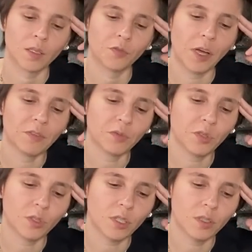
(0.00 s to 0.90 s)
Five of
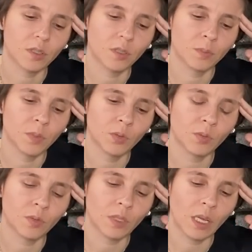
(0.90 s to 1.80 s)
Swords, the
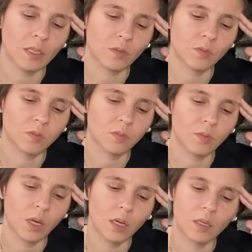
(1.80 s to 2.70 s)
Moon, the Knight of
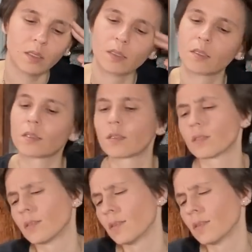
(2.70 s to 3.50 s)
Wands.